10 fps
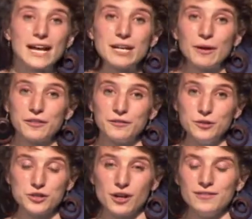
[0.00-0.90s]
about the
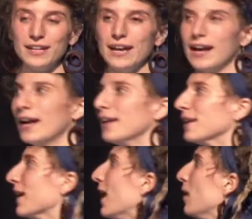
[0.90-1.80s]
future of it,
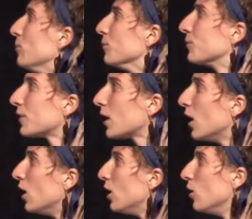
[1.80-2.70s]
and um,
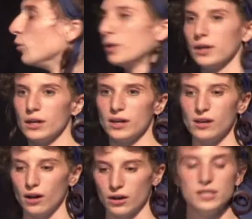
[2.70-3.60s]
we
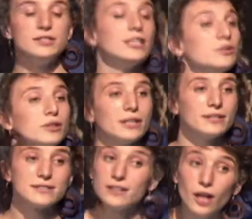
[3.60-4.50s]
are continually
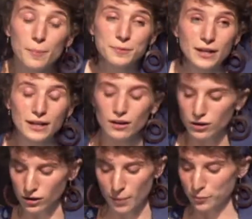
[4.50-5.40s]
still updating
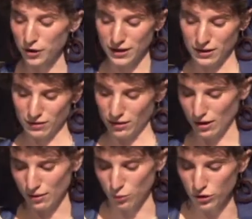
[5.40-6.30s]
or
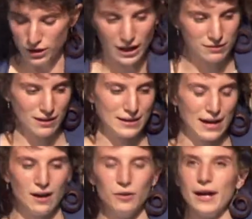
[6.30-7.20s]
upgrading, uh, working on it right
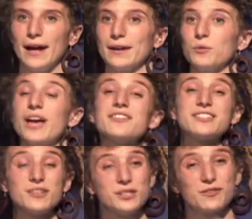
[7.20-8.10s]
now. And we have a
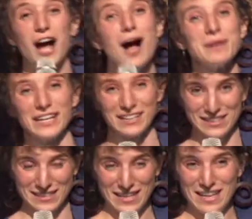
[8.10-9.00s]
series of
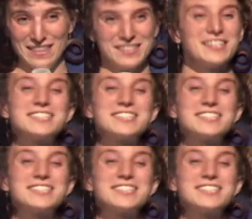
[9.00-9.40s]
comics that's going to